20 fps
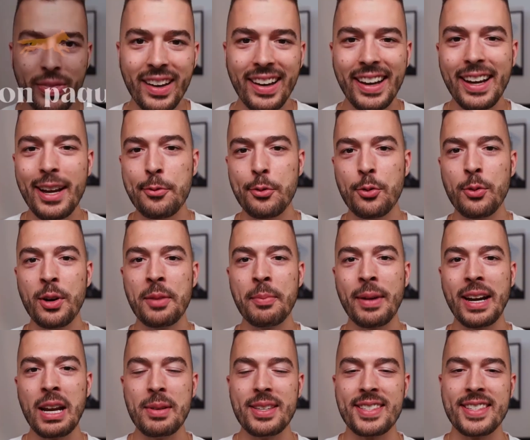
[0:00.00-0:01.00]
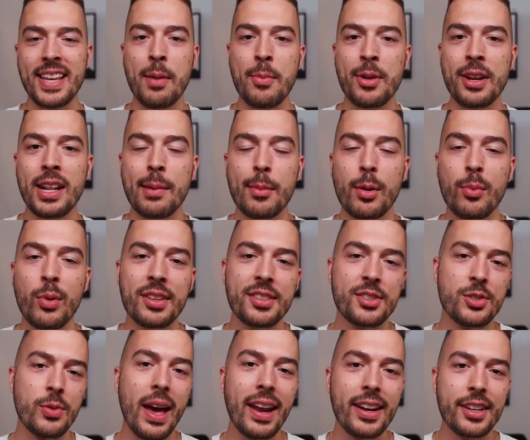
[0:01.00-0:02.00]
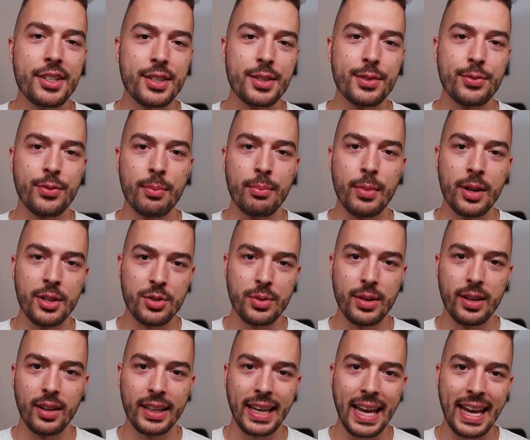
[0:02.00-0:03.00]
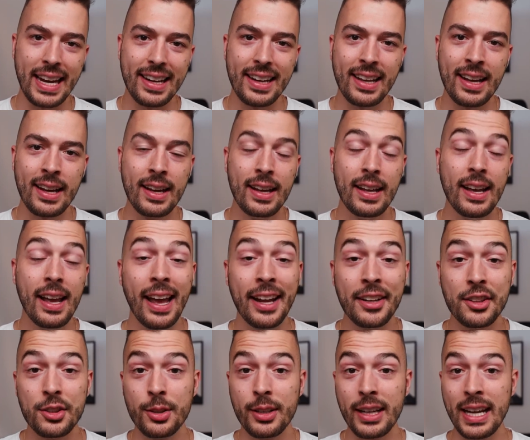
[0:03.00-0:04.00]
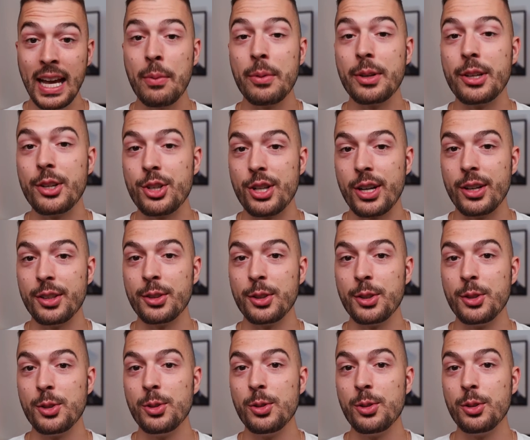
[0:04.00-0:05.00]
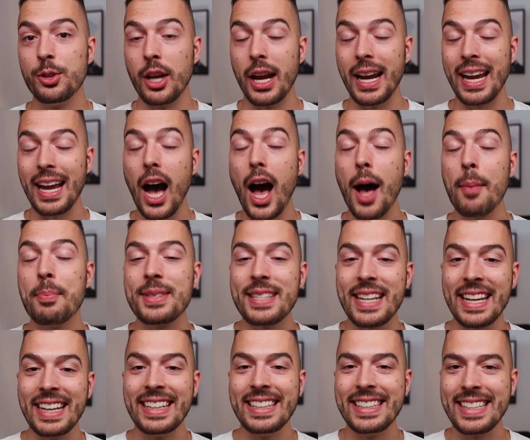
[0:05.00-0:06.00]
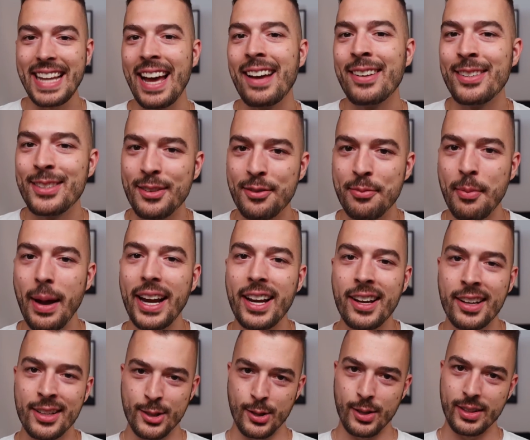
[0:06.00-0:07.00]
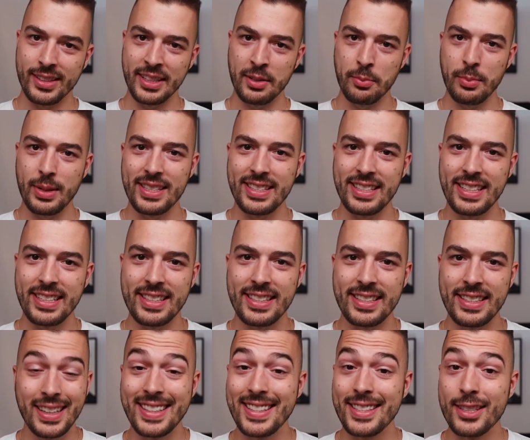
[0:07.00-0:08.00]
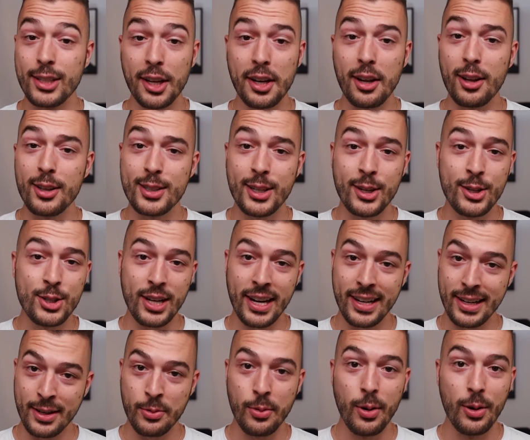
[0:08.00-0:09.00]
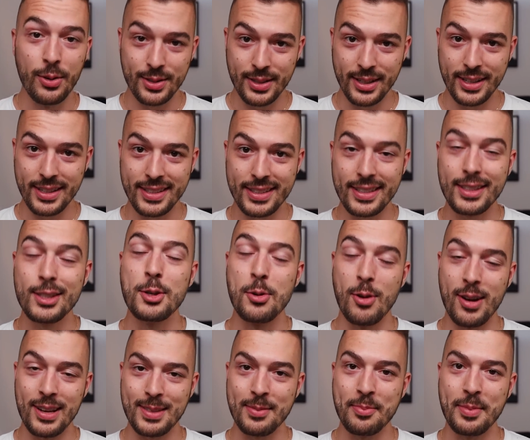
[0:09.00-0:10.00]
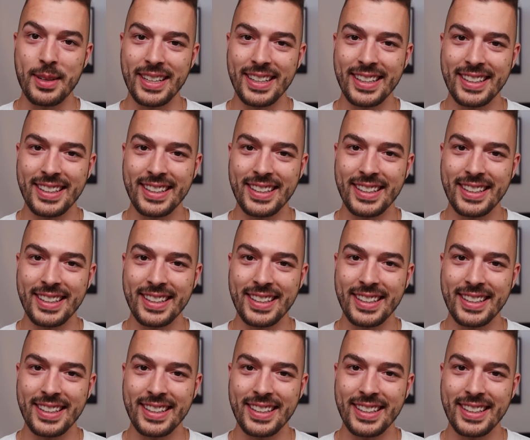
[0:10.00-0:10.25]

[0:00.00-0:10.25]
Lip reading: Hey everyone, my name is Simon and I'm a brand strategist from Montreal, Canada. And today I want to share to you the ups and downs of my consulting business. It's not all sunshine and roses, trust me.